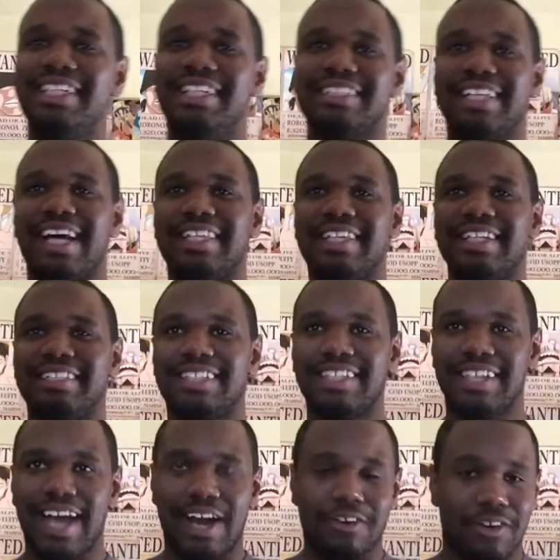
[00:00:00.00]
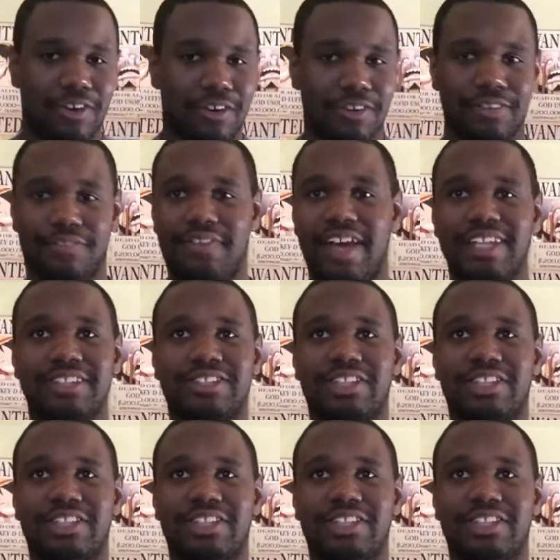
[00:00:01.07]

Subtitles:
It's like they took out all the fan